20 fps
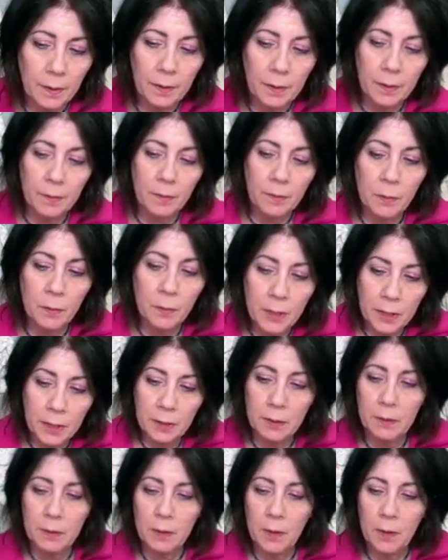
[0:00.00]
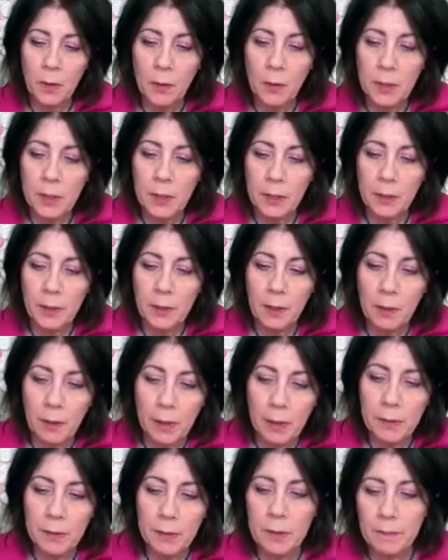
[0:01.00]
Uh, do we need to decode anything
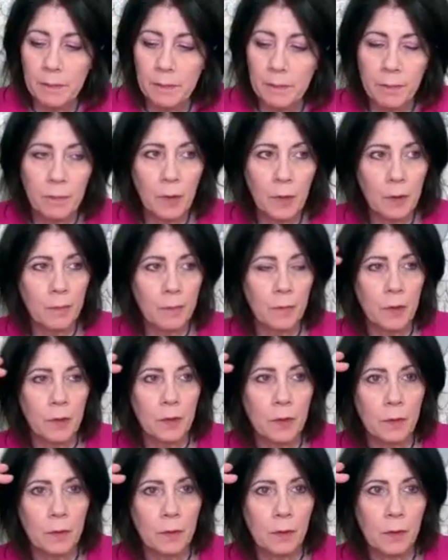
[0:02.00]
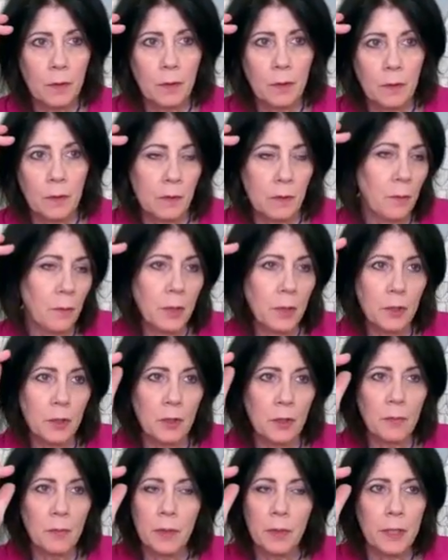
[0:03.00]
around it? No. So we can
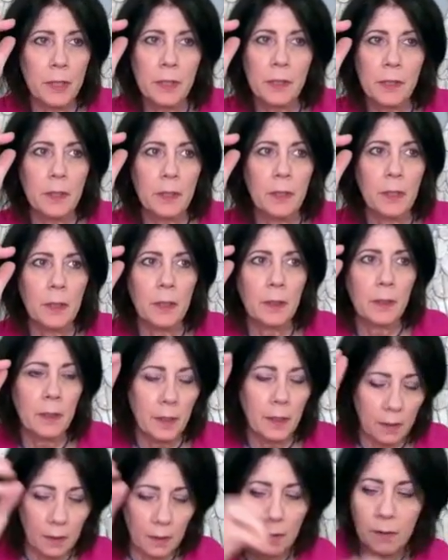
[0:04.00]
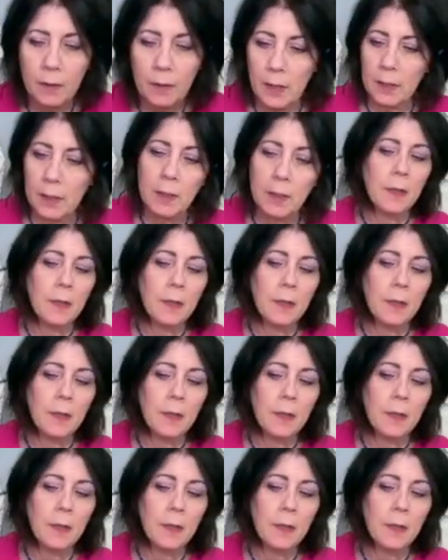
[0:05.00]
just release it. Then. Yeah. Okay.